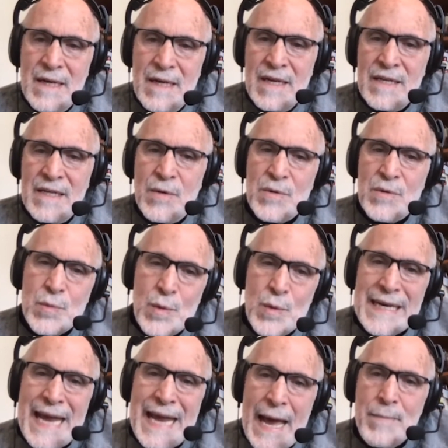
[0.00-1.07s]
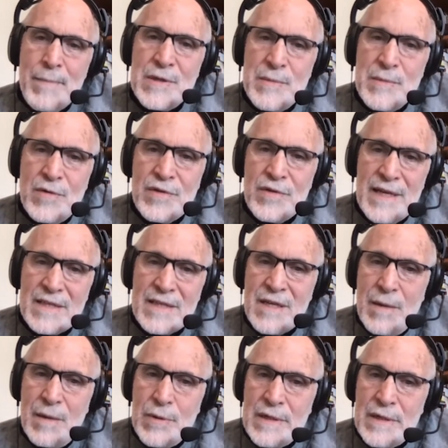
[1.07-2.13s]
You know, with what happened to me over the last
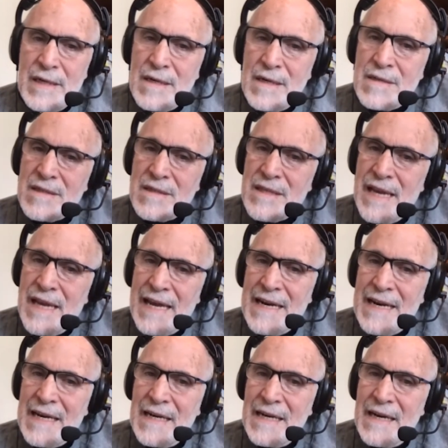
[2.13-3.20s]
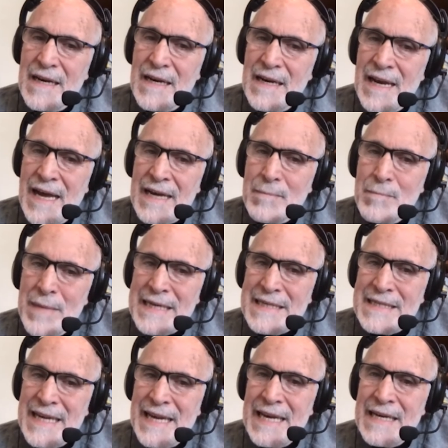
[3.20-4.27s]
couple of years, had I not
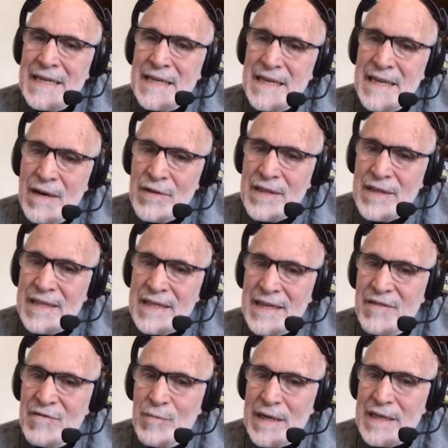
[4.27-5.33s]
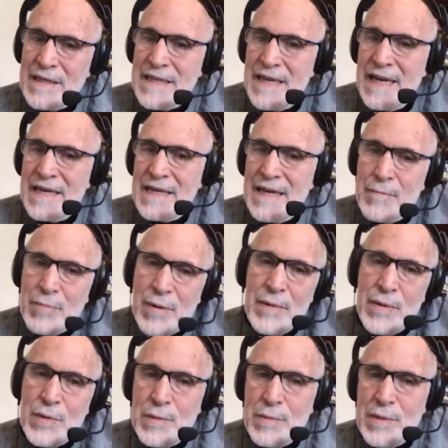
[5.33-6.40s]
maintained everything that I've maintained, I
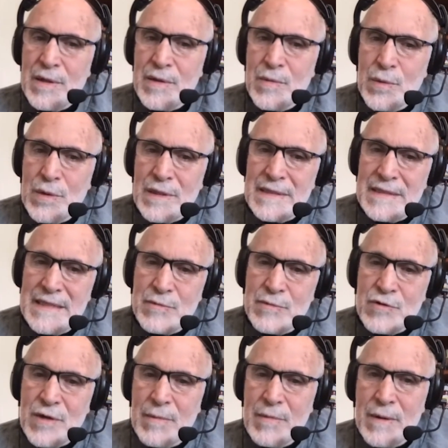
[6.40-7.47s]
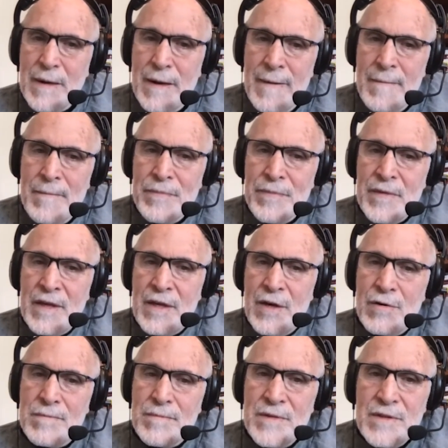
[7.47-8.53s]
probably would have been in really deep trouble. You
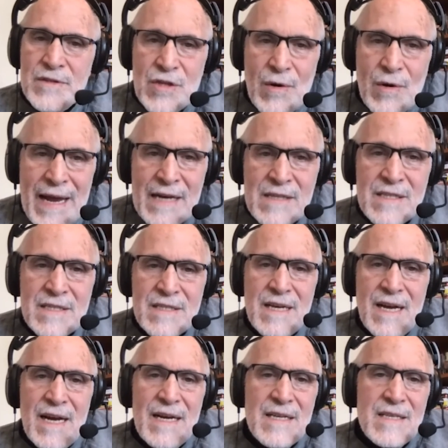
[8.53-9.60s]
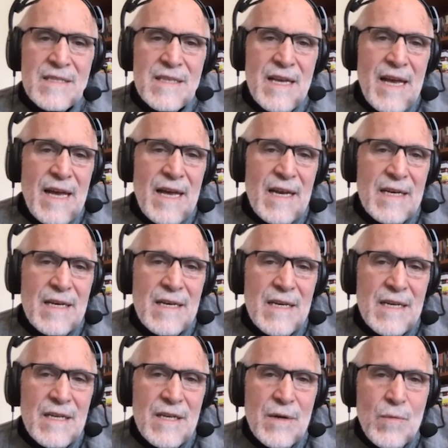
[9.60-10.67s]
know, so exercise
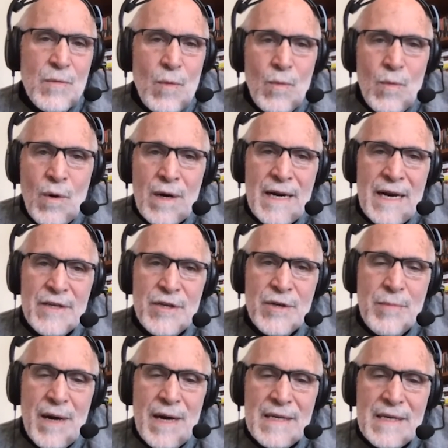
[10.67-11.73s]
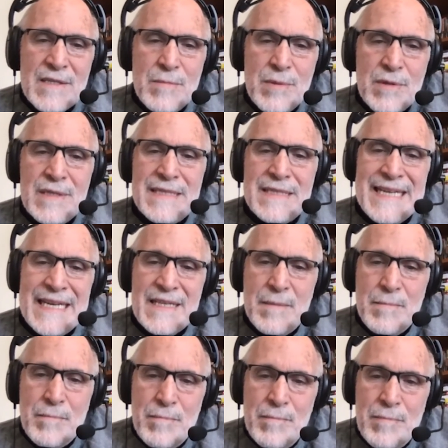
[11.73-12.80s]
and, you know, work on your body's ability, take
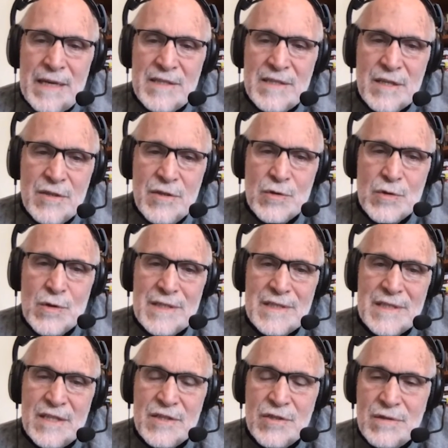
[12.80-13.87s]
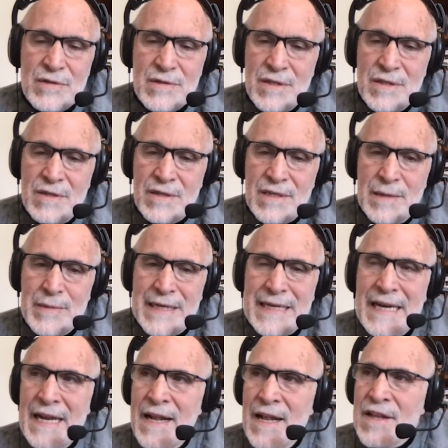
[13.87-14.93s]
the basic nutrients that you're
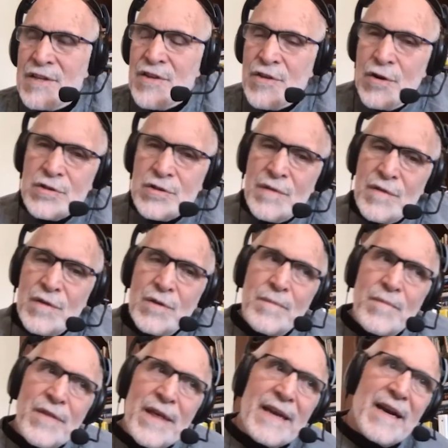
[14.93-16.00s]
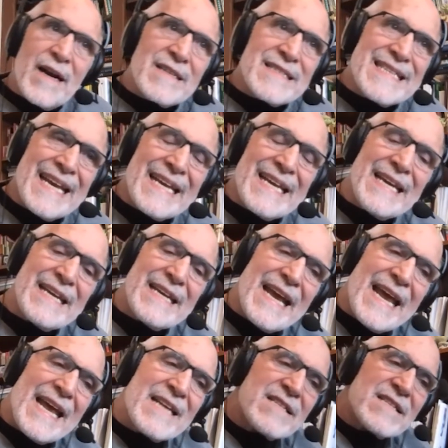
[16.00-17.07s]
limiting. Those of you that are taking
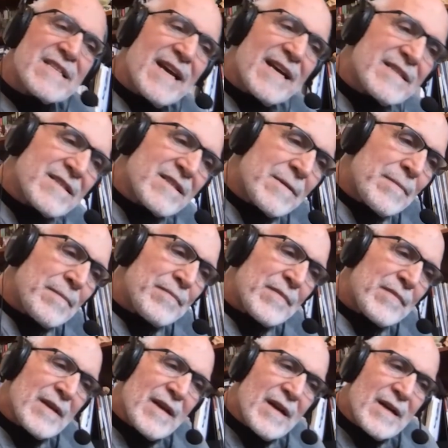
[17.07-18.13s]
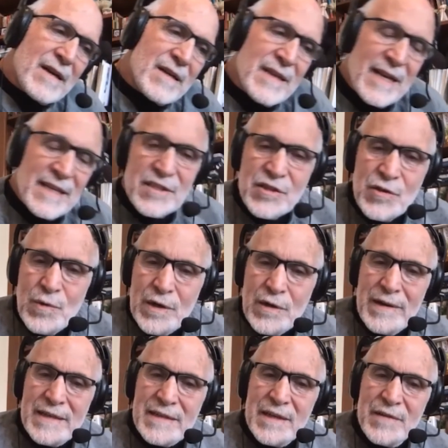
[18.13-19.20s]
NSAIDs,
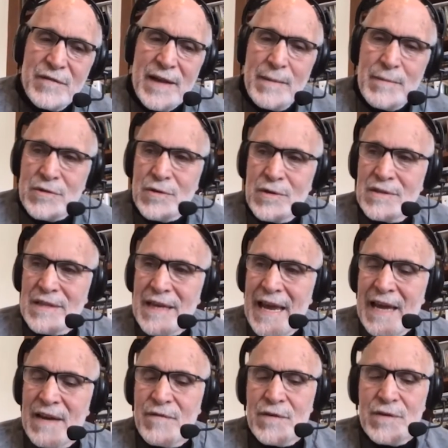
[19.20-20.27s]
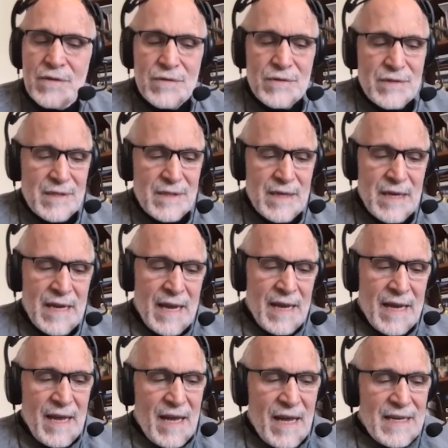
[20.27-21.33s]
non-steroidal anti-inflammatories, Advils and
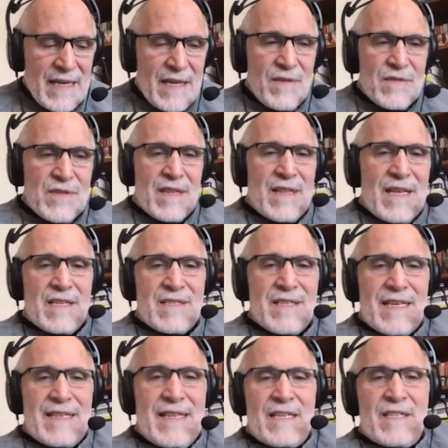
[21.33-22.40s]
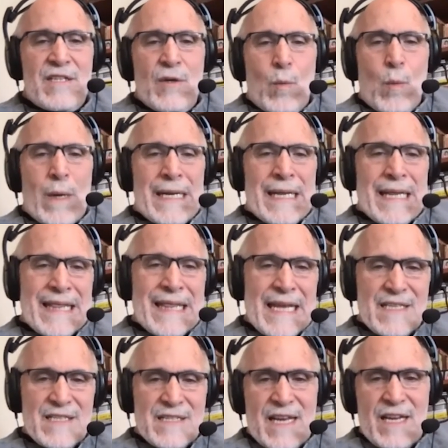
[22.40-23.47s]
Aleve and things like that, you know, one of the
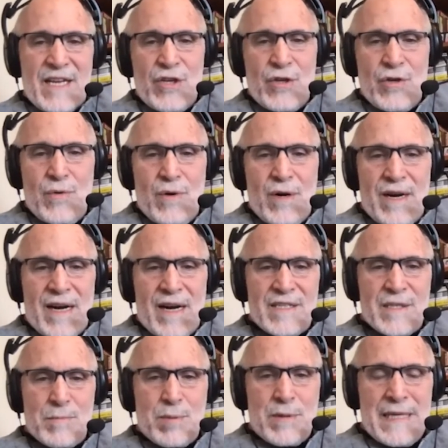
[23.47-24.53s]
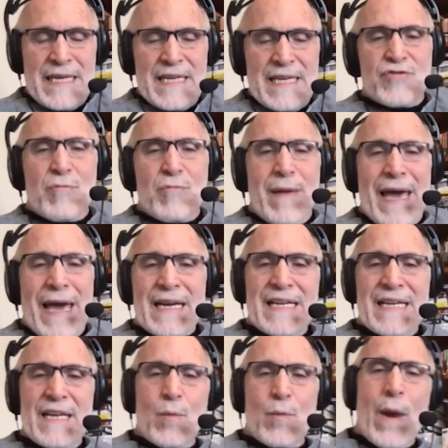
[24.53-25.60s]
things that you are depleting
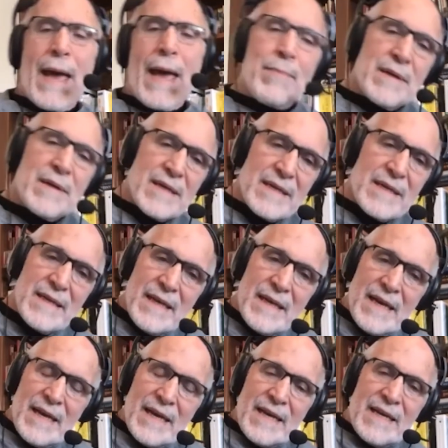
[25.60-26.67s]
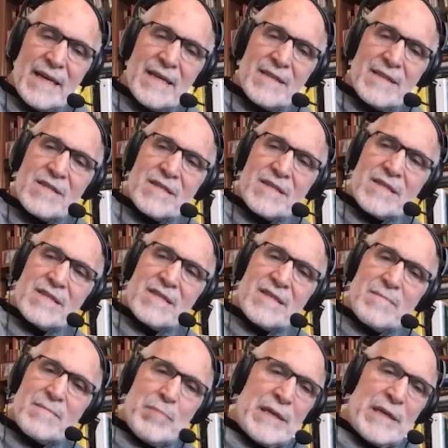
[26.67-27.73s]
dramatically and rapidly
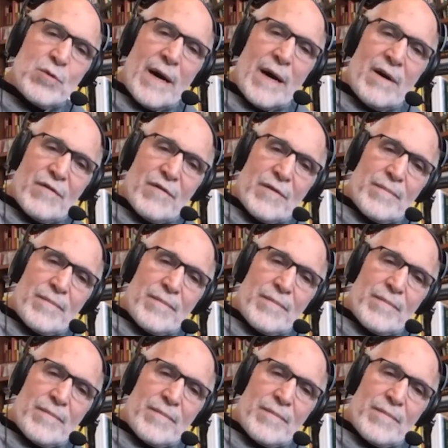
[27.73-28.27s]
is B12.